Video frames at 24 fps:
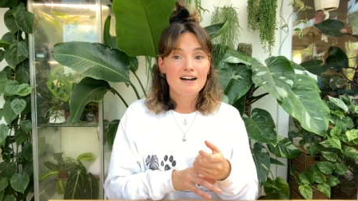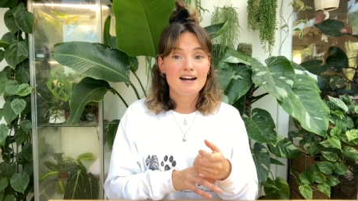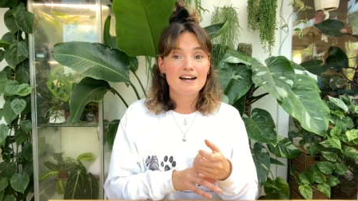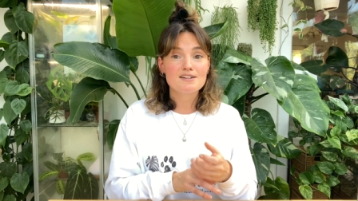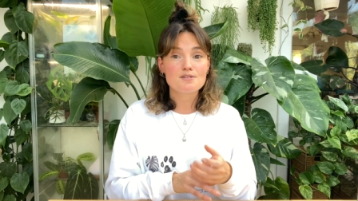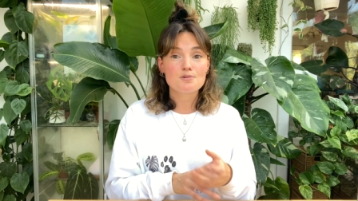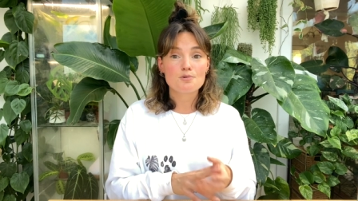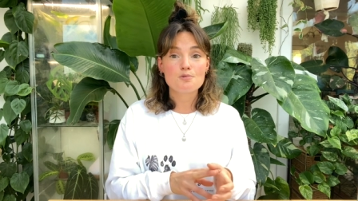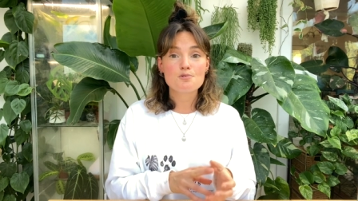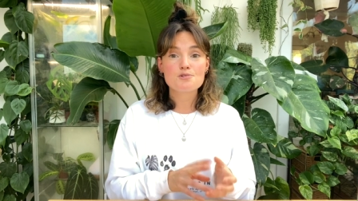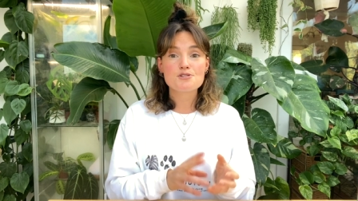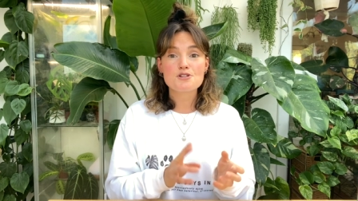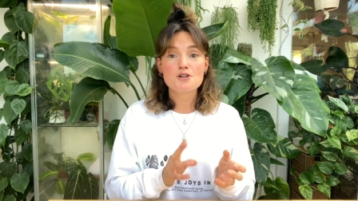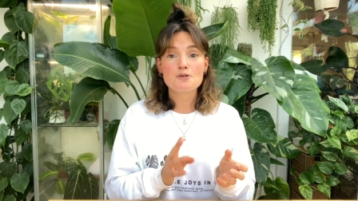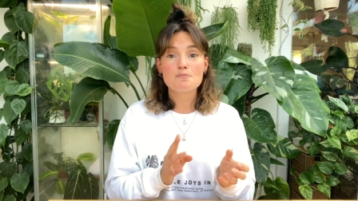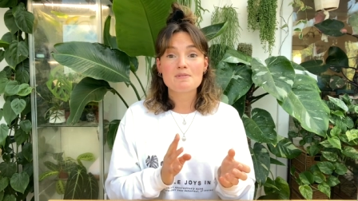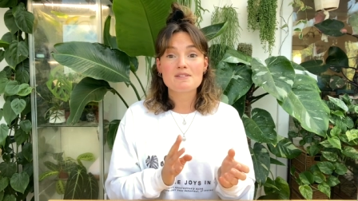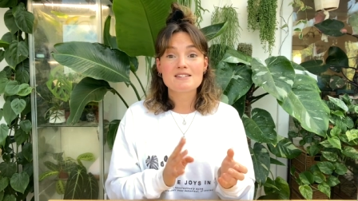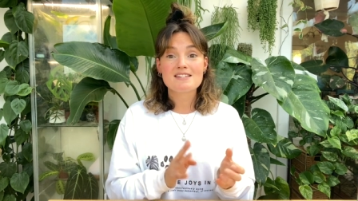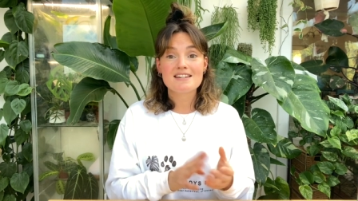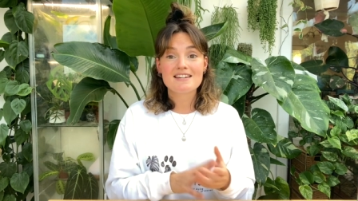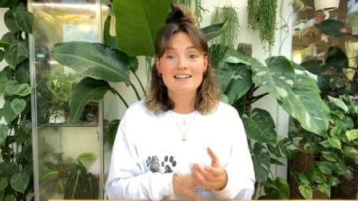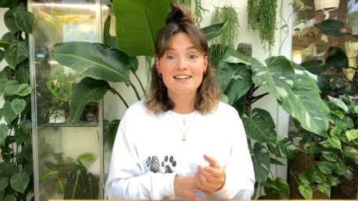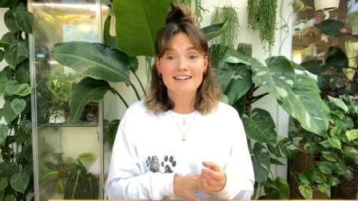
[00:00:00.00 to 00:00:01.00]
and also
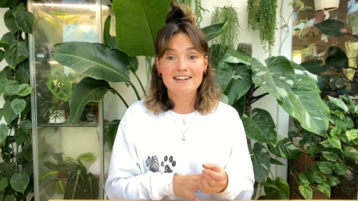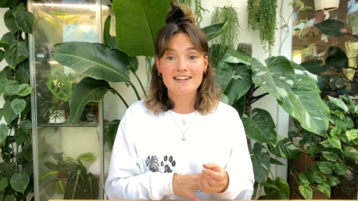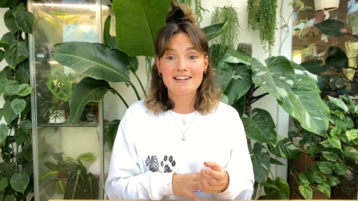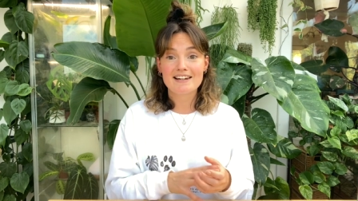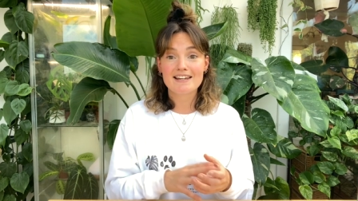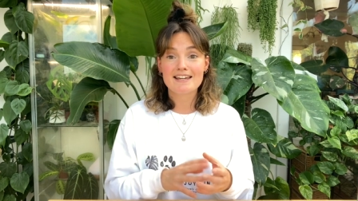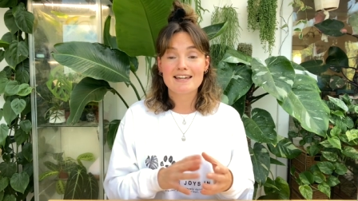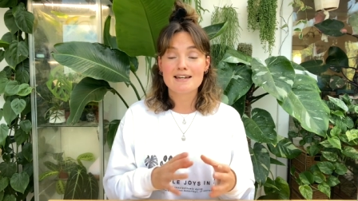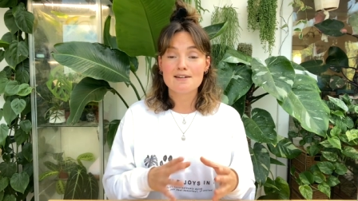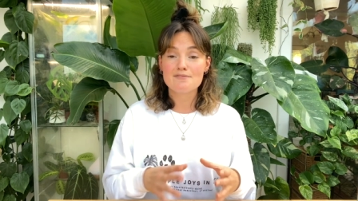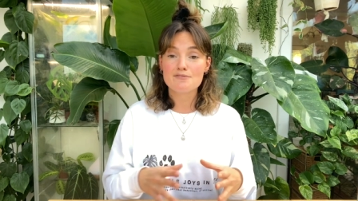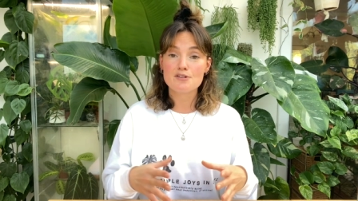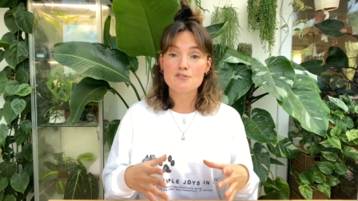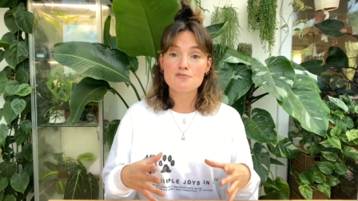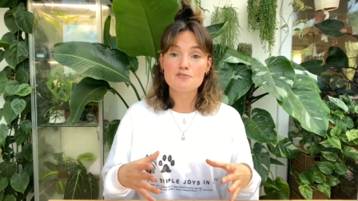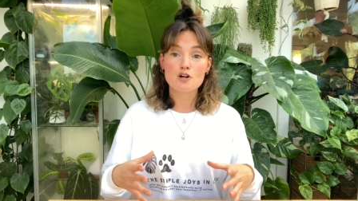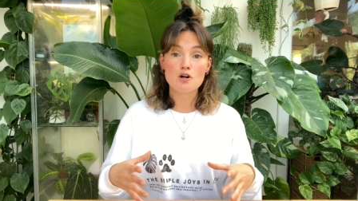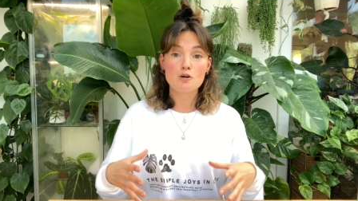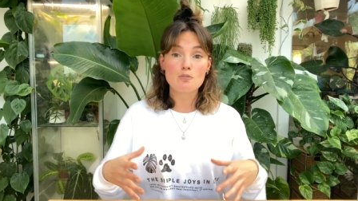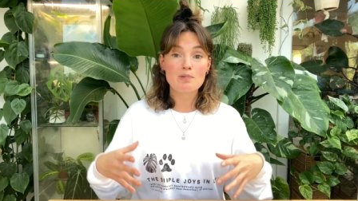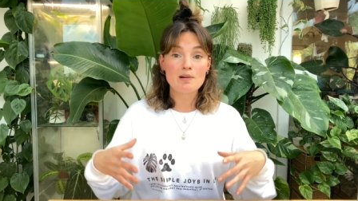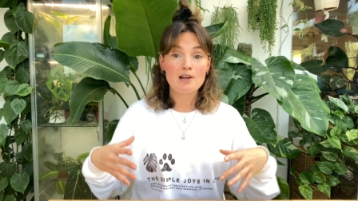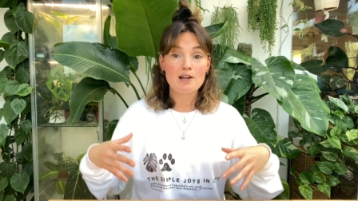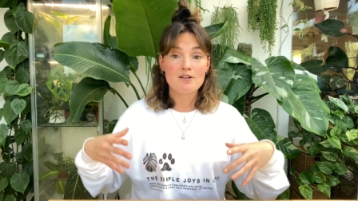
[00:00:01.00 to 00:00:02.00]
particularly if you've
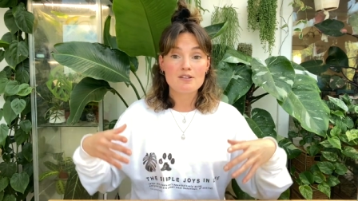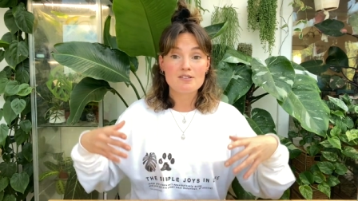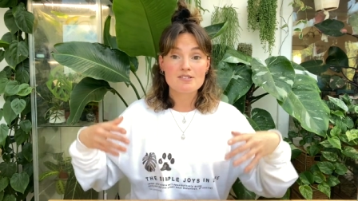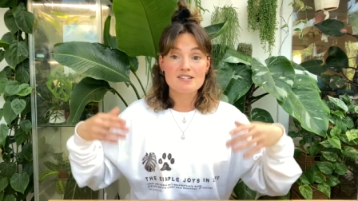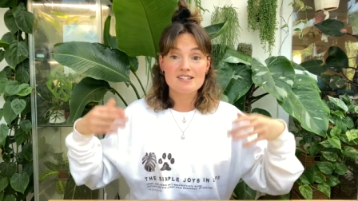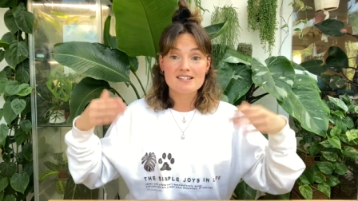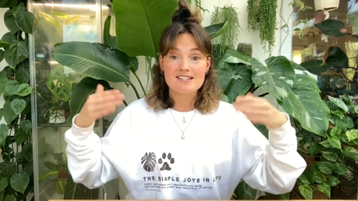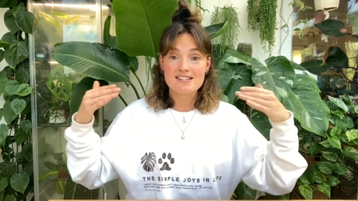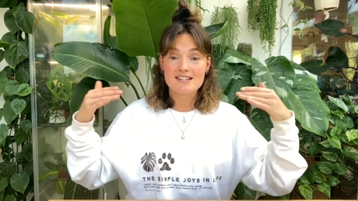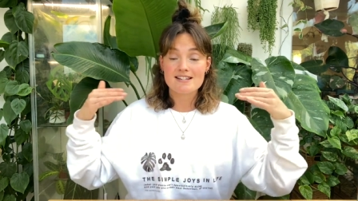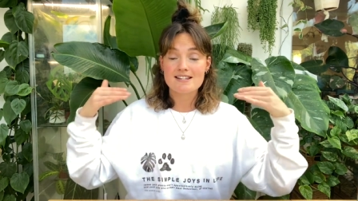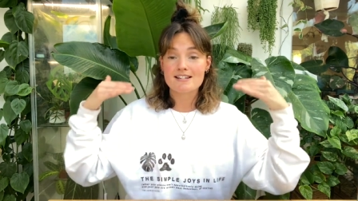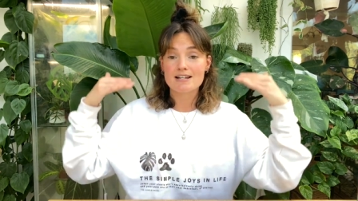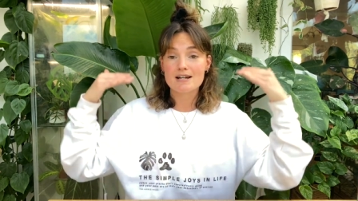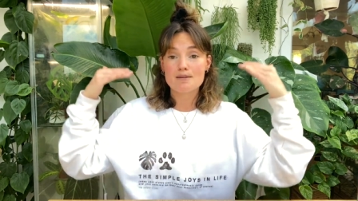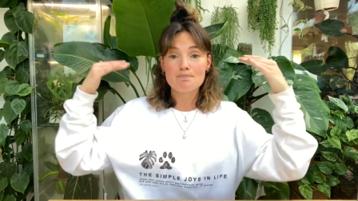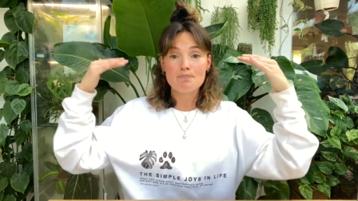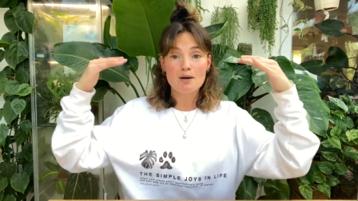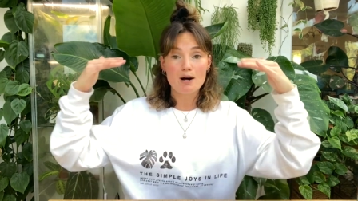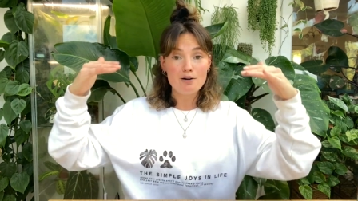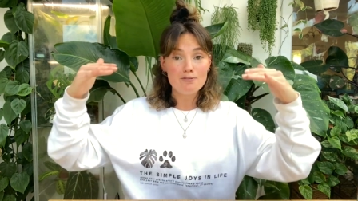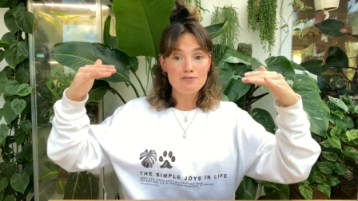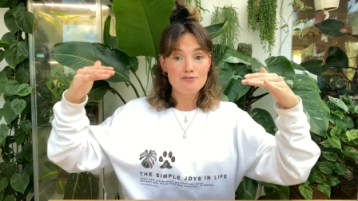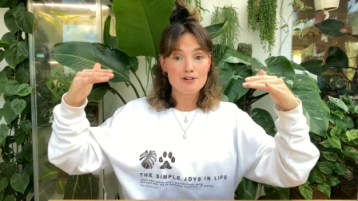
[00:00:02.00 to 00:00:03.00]
got plants sitting
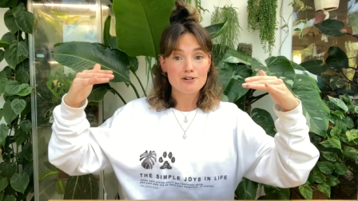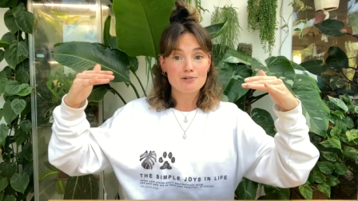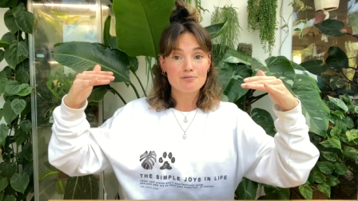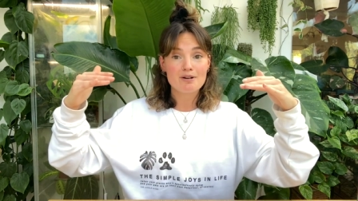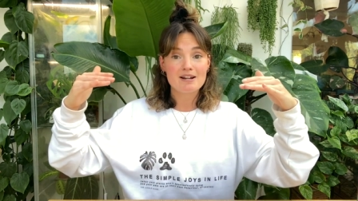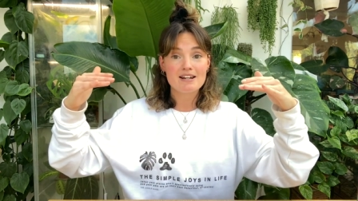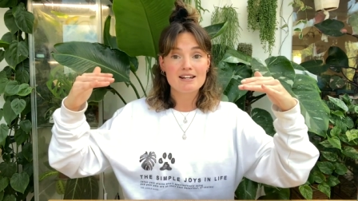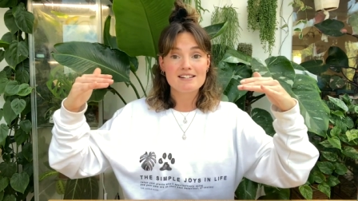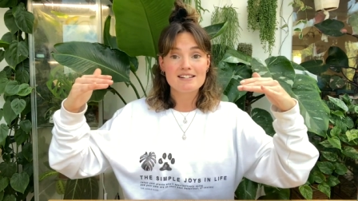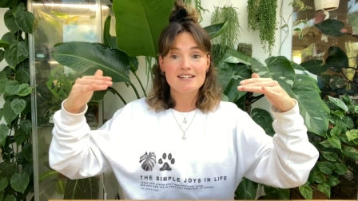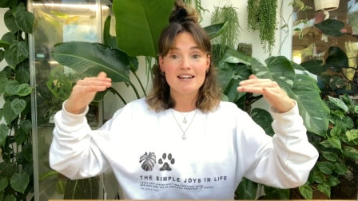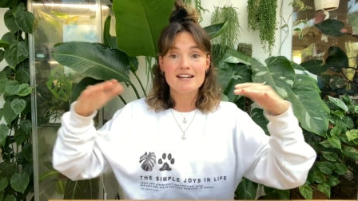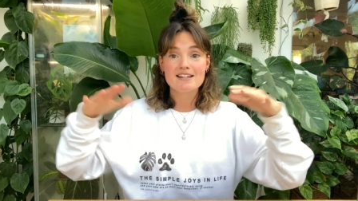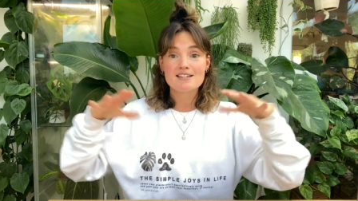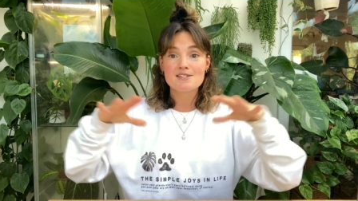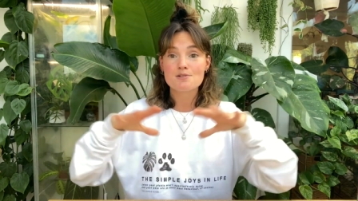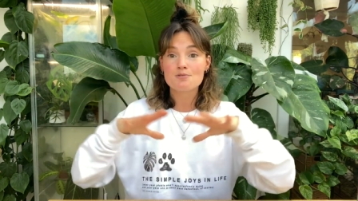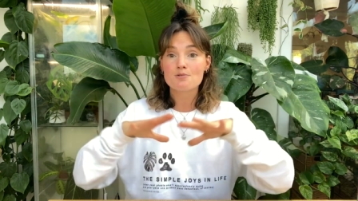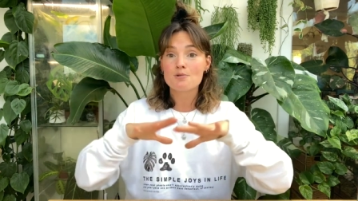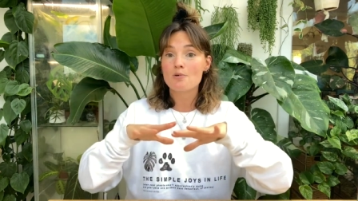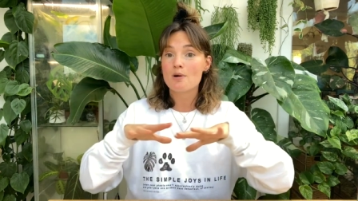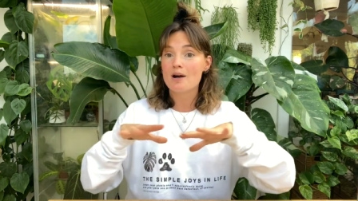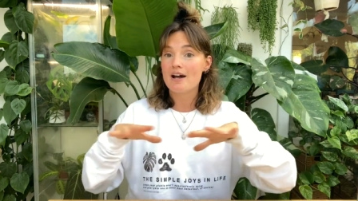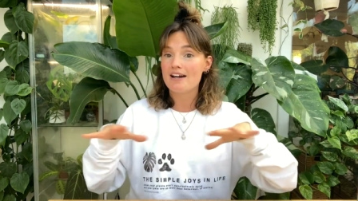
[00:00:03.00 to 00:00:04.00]
above a
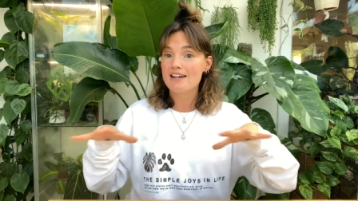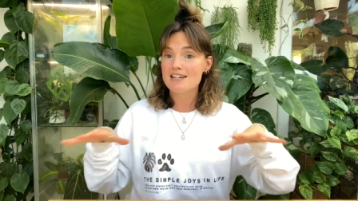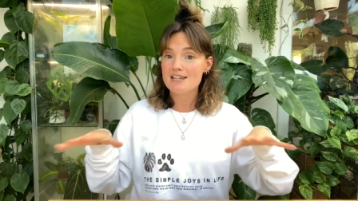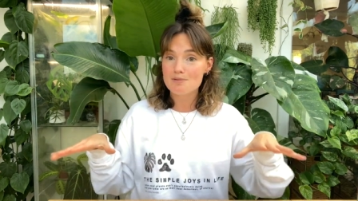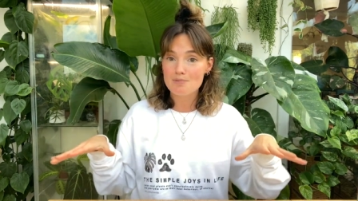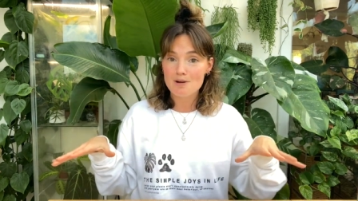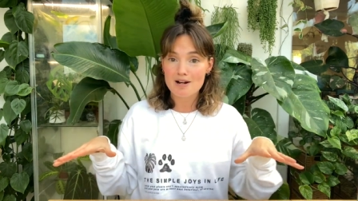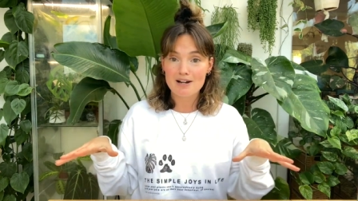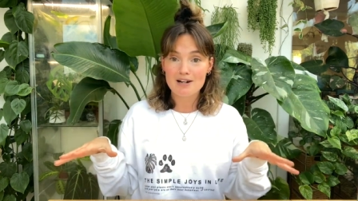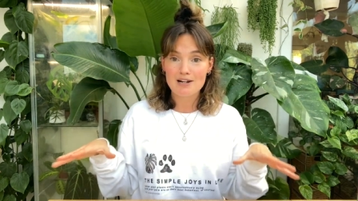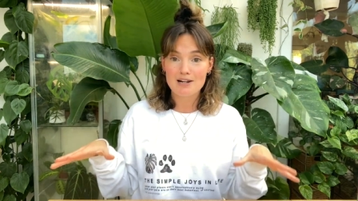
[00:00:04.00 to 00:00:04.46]
radiator or anywhere